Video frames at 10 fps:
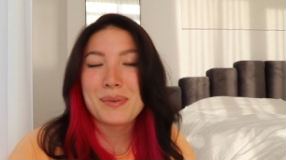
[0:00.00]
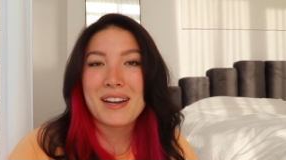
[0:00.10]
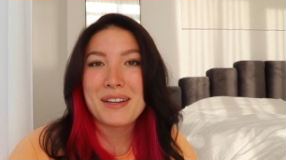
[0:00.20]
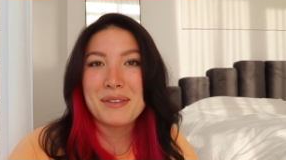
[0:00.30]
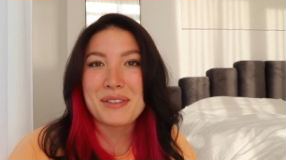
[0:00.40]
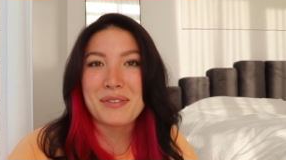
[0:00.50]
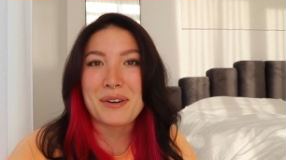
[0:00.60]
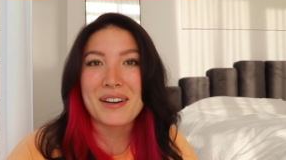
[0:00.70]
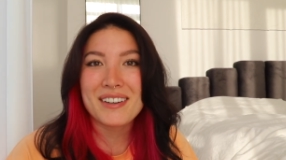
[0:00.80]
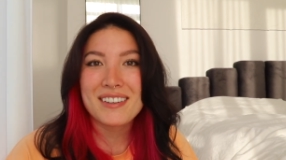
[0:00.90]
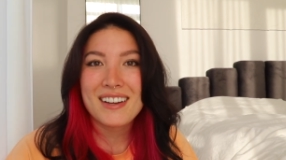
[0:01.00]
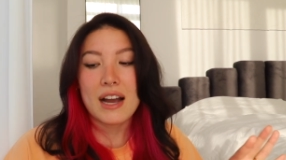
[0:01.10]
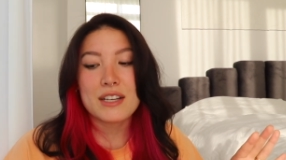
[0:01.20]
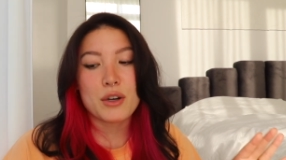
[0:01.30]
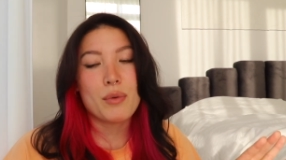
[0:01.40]
use it for.
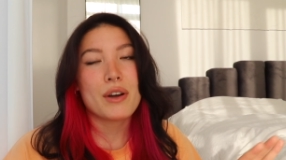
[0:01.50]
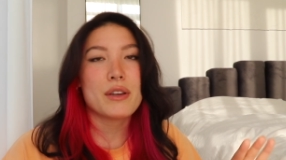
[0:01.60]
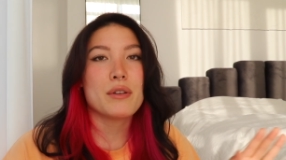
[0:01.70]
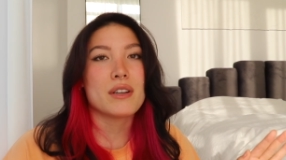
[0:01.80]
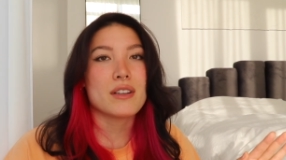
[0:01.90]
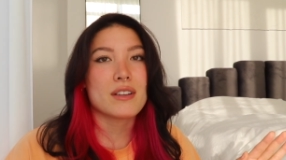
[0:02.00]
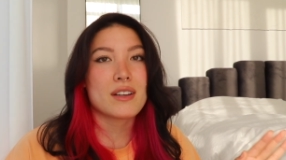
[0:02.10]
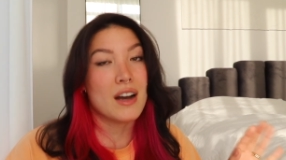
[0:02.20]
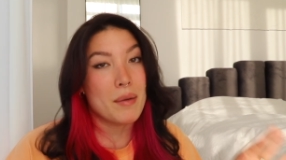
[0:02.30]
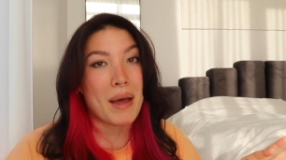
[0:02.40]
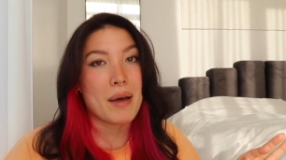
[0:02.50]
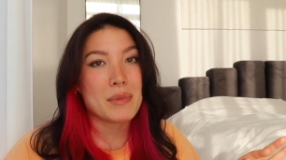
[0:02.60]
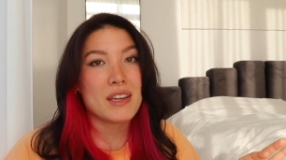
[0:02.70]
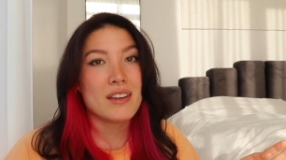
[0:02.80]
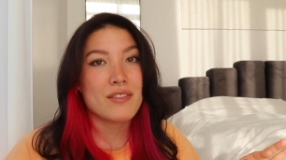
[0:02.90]
I don't want you to come at
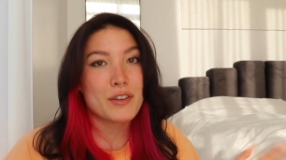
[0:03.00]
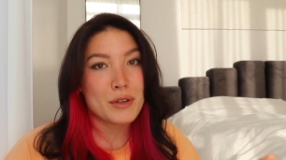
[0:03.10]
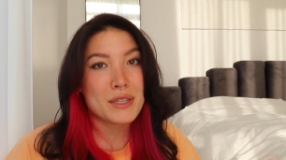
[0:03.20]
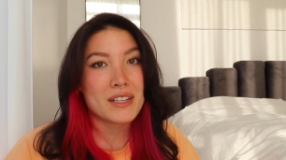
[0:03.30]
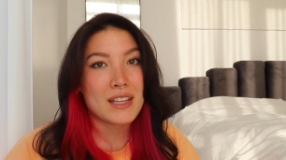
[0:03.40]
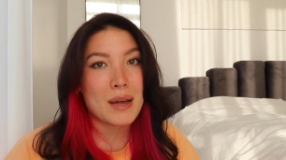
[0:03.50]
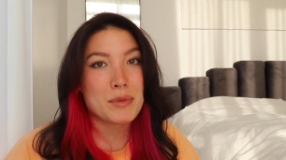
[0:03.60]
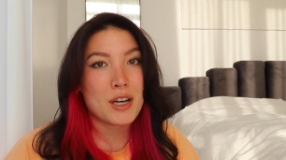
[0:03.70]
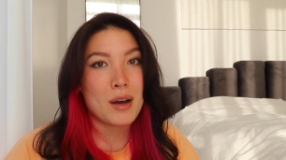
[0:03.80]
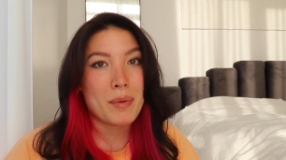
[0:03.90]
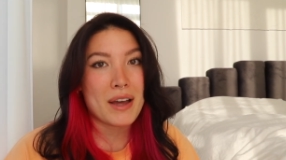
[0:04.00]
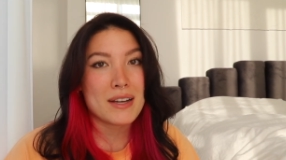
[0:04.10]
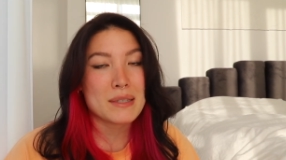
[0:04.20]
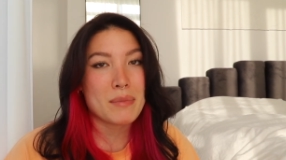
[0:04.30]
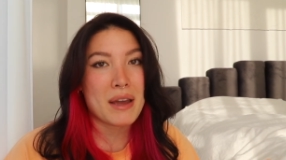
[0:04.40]
me for using a laptop
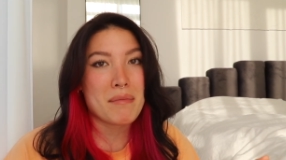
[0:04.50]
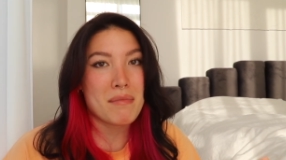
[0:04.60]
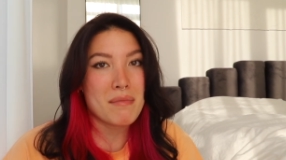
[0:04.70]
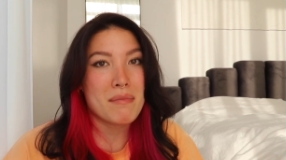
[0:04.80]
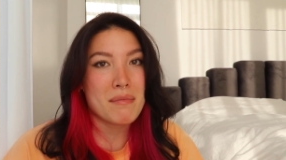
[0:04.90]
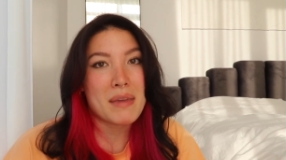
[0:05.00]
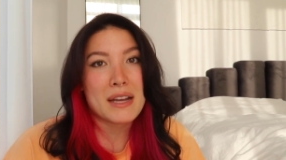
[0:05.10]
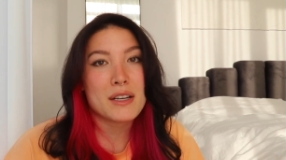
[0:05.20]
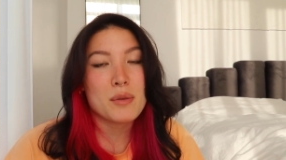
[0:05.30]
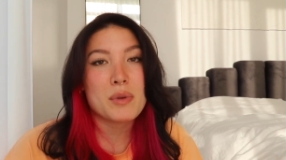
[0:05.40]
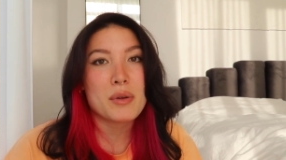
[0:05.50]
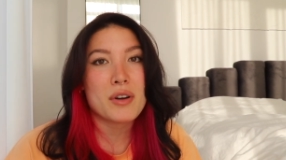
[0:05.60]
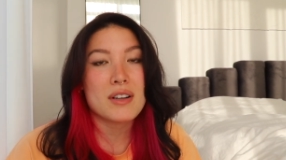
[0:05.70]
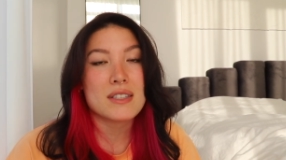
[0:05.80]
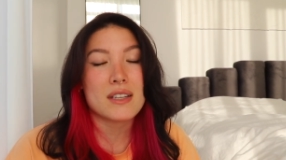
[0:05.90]
as my main
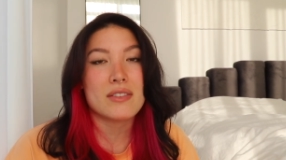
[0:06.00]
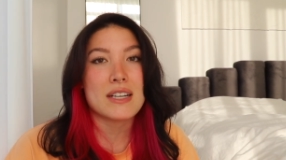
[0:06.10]
computer instead of a